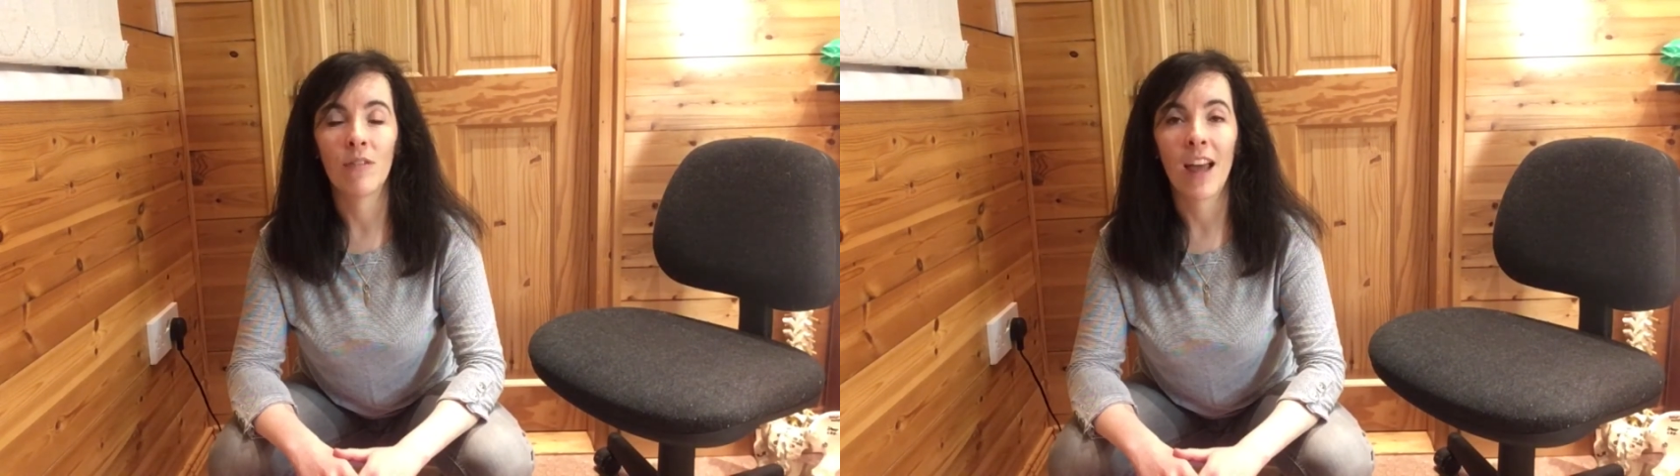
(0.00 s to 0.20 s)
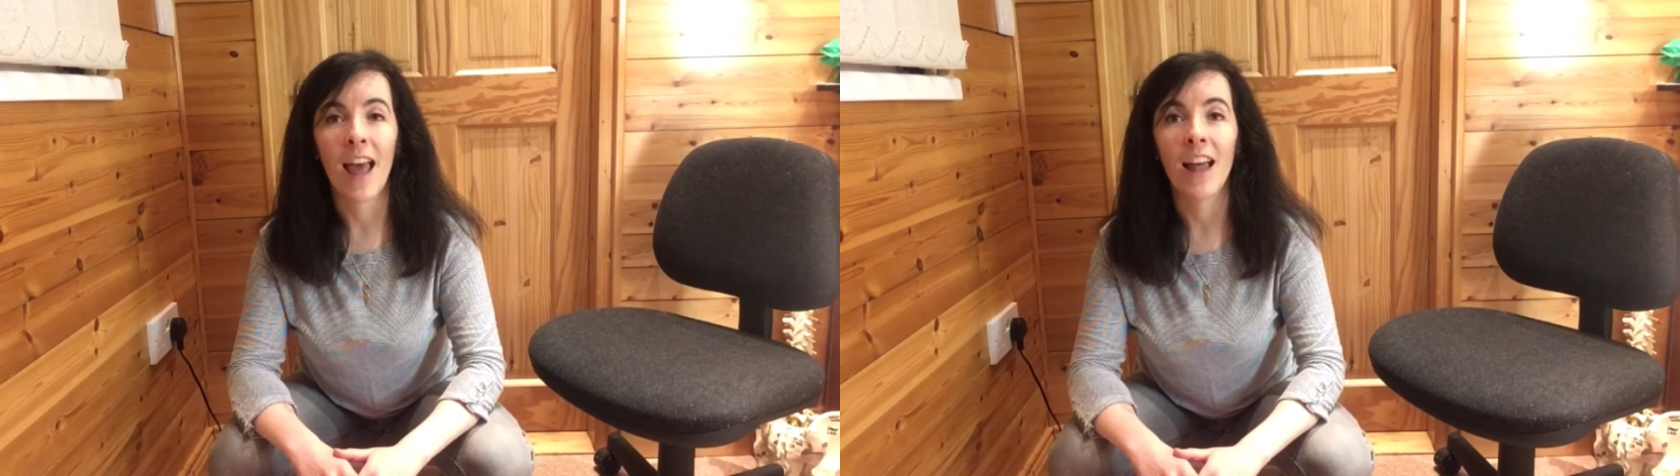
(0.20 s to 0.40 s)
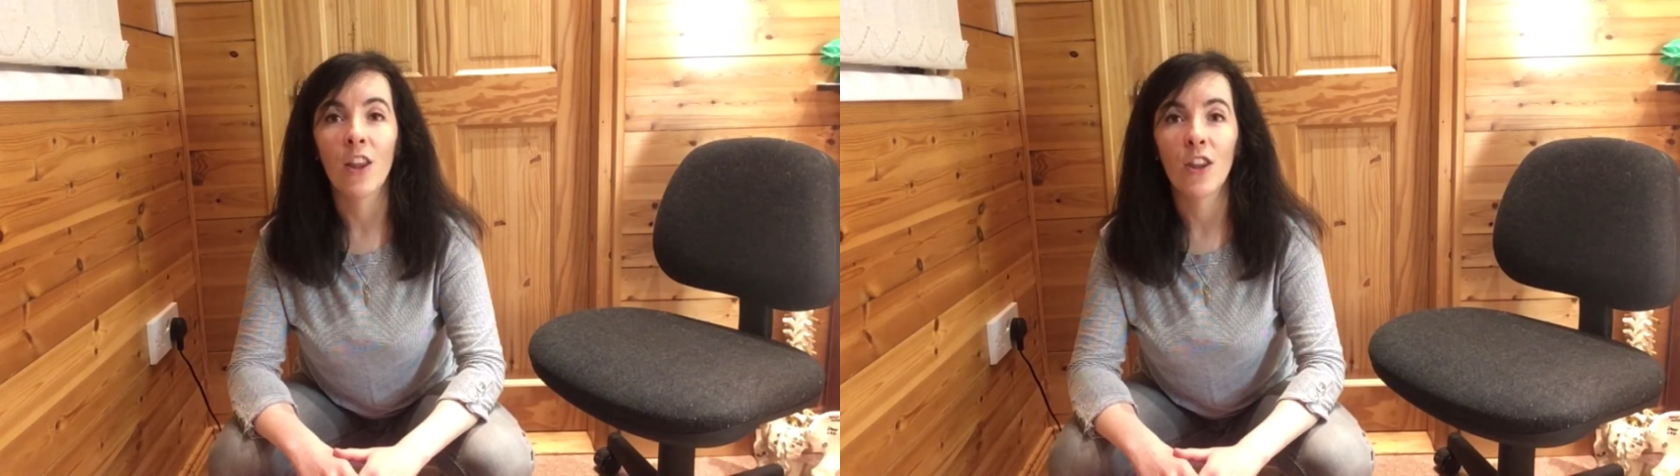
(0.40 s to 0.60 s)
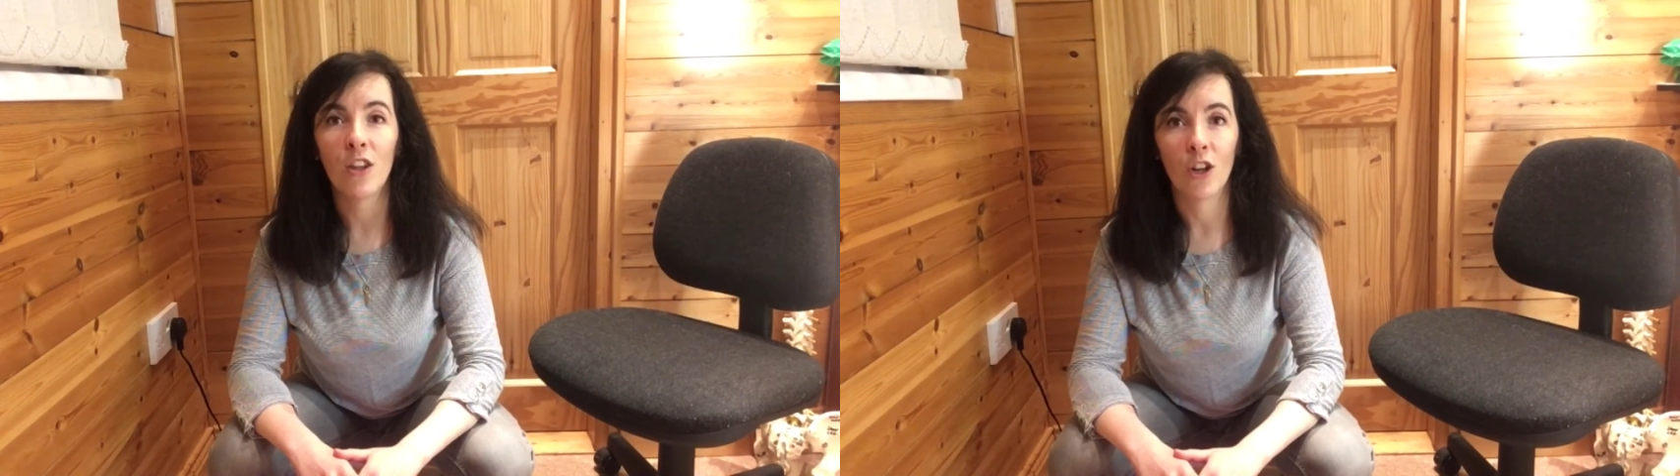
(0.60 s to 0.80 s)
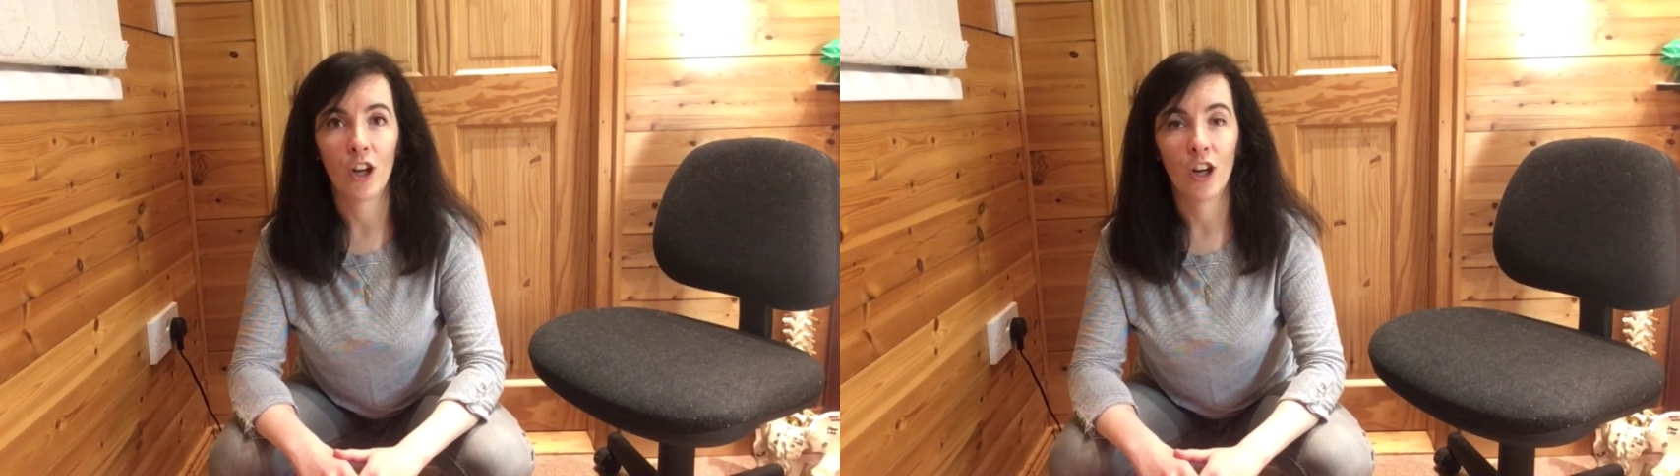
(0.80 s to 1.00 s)

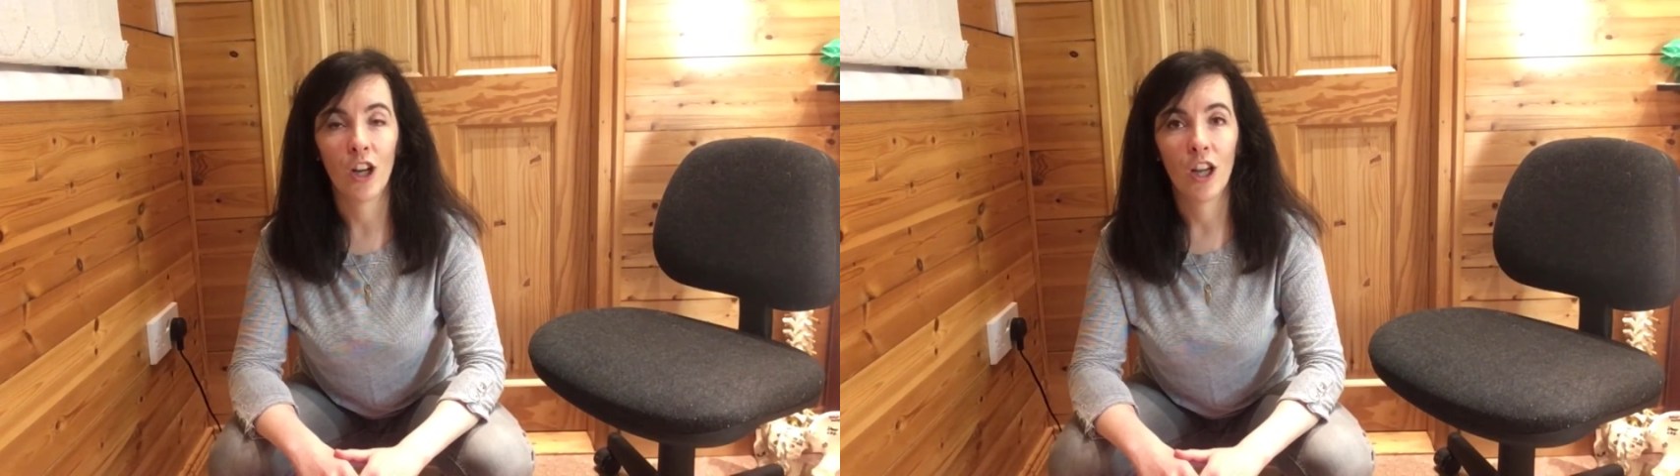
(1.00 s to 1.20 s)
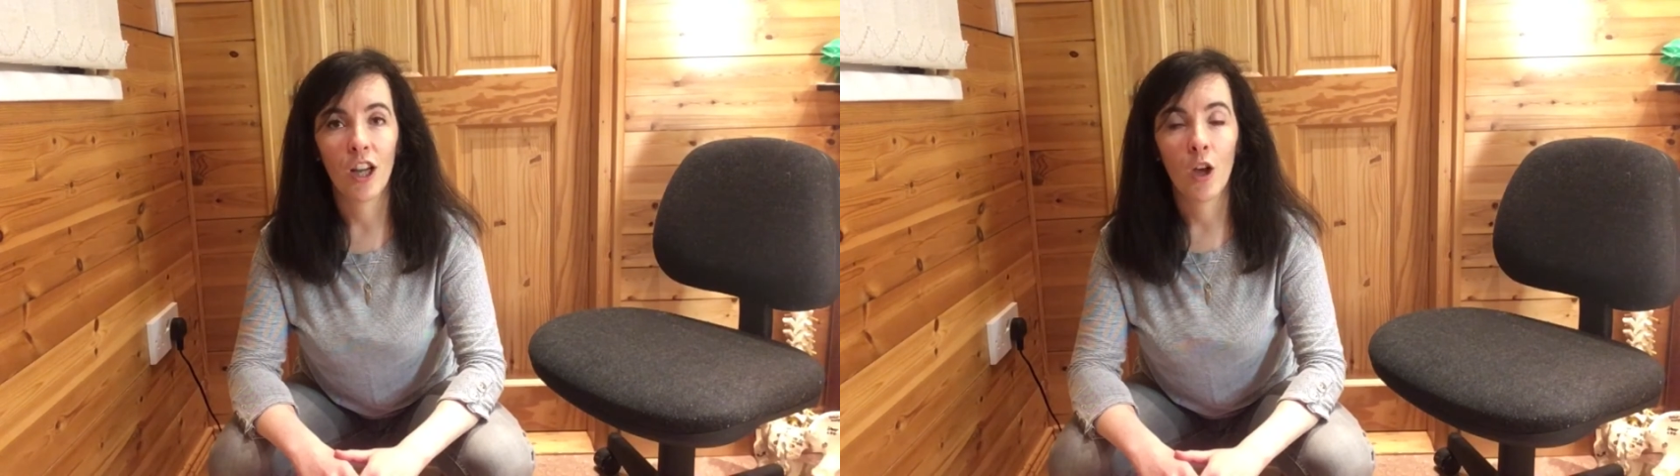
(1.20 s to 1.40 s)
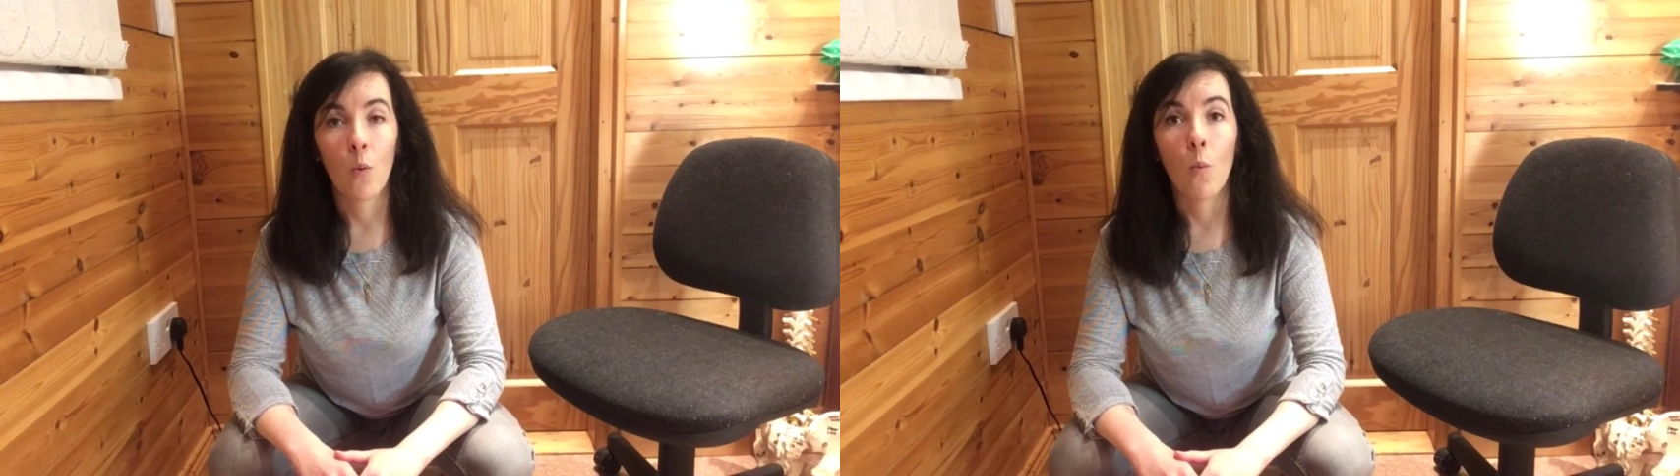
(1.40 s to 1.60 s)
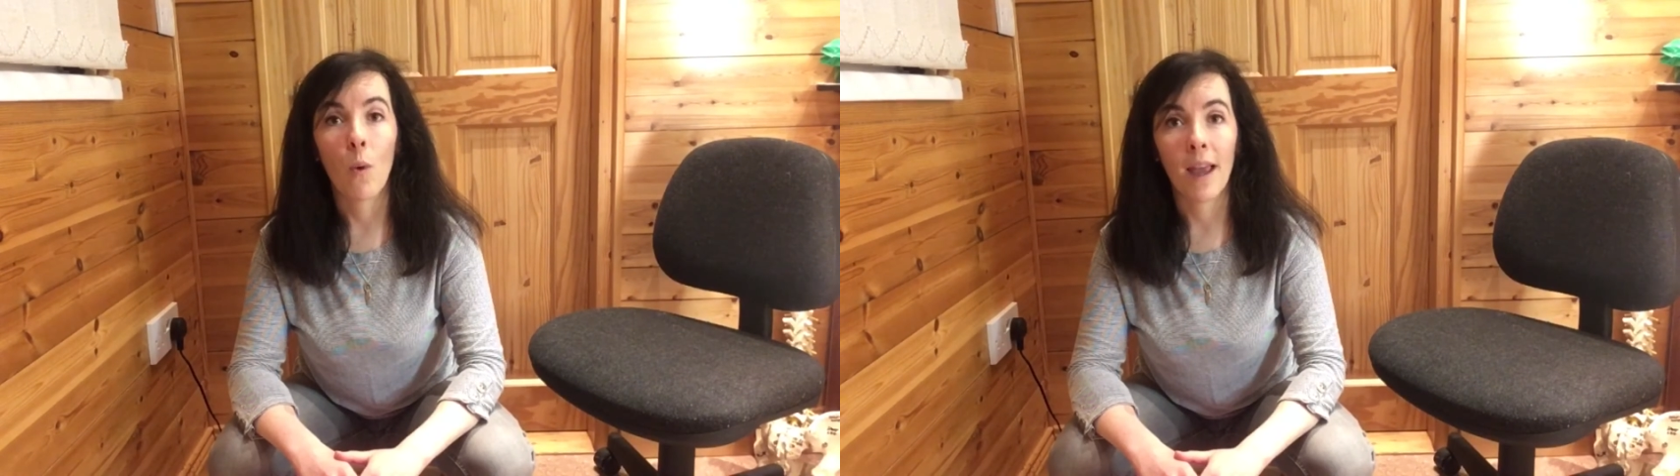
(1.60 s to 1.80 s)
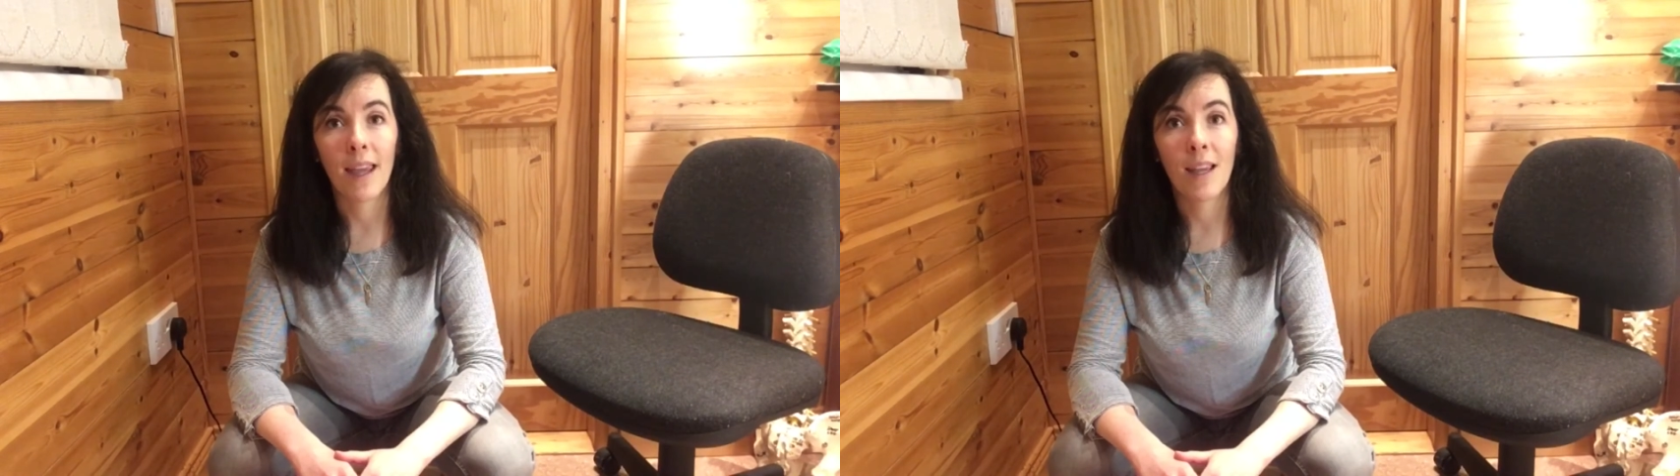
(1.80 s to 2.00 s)
healthier
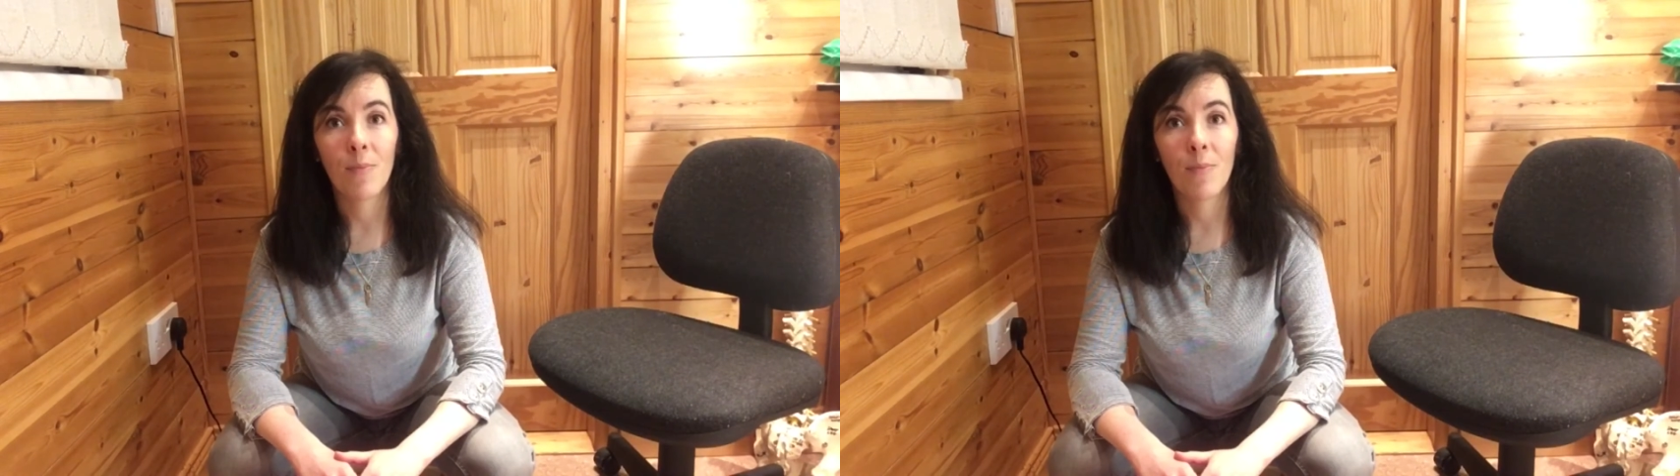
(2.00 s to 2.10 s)
way.